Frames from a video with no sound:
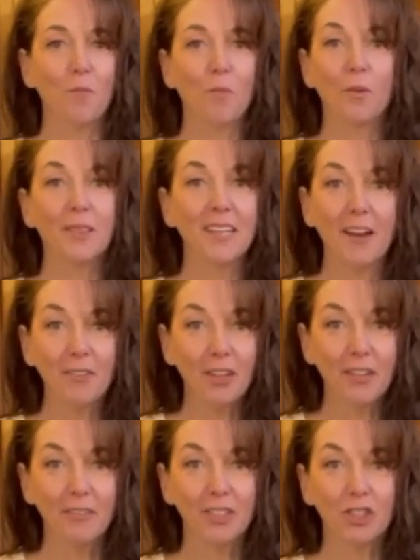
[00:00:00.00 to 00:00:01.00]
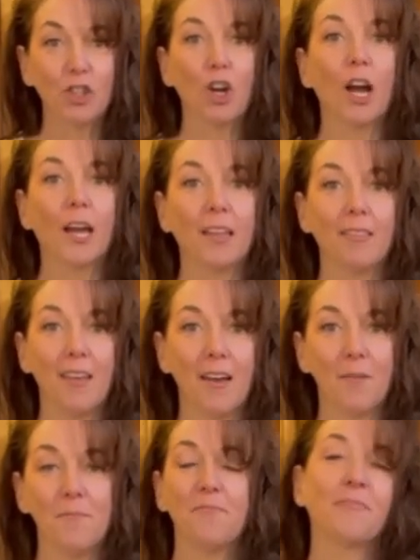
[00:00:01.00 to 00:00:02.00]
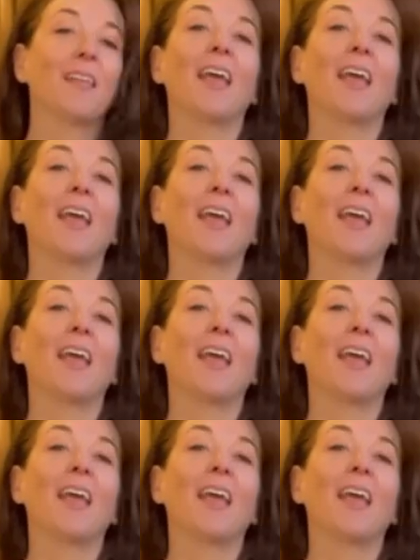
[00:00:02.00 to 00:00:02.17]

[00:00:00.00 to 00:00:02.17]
with never even trying them.